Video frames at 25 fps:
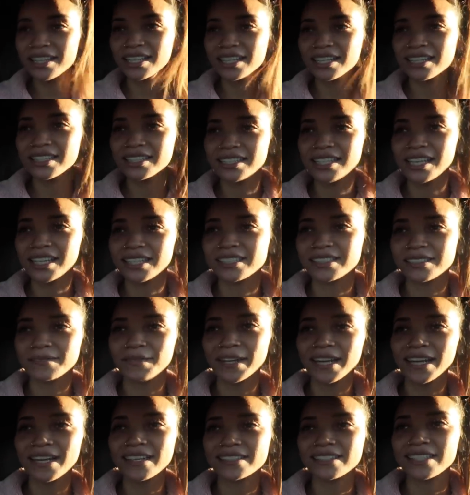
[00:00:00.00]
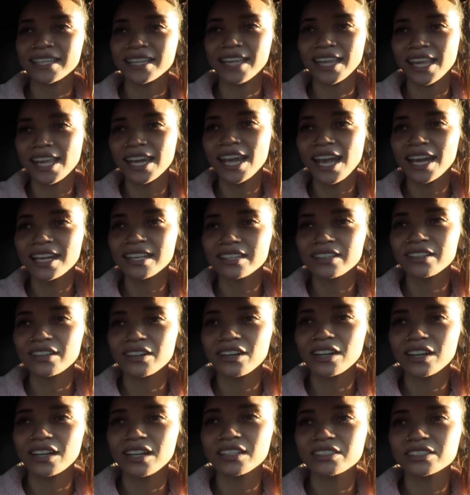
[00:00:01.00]
and then it's like somebody has to get out of the
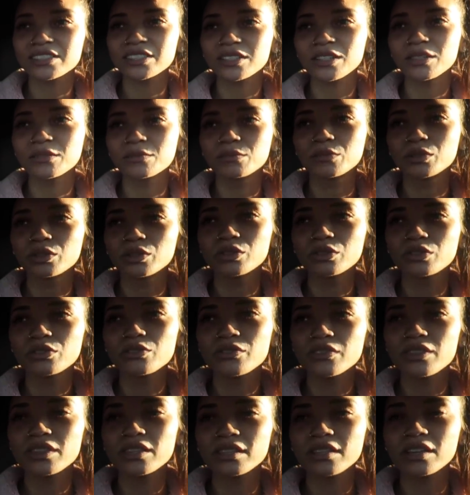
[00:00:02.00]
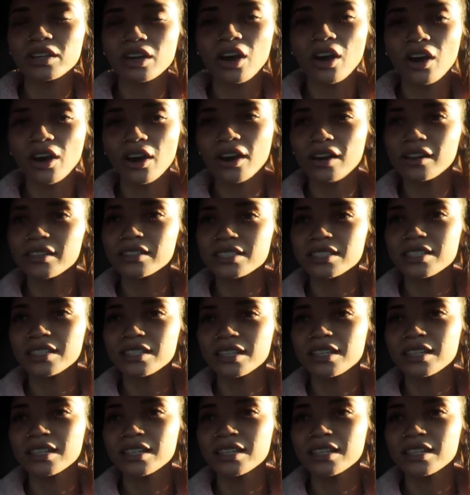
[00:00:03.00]
car to go move the cart